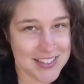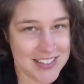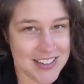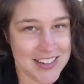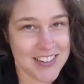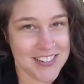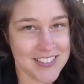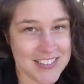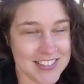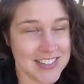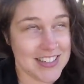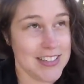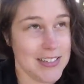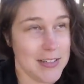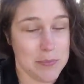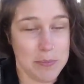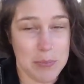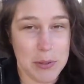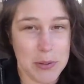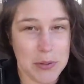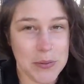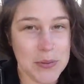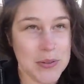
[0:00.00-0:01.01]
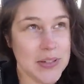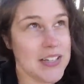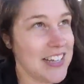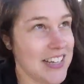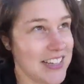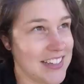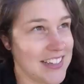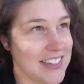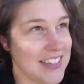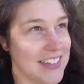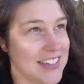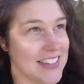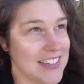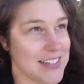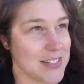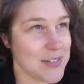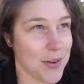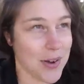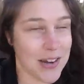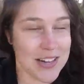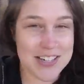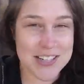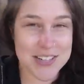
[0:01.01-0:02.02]
you know, did a little poo in the
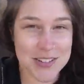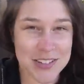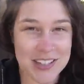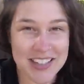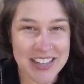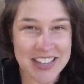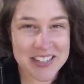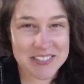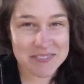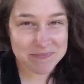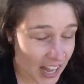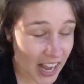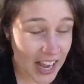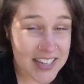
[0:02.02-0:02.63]
squatty toilet,